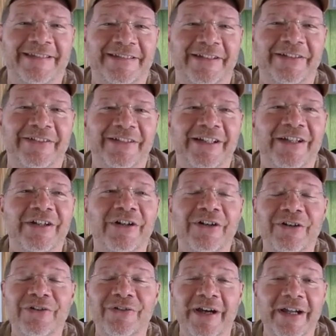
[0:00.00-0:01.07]
So
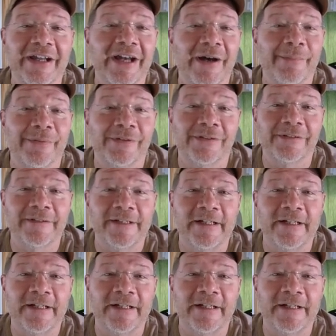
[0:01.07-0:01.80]
great couple.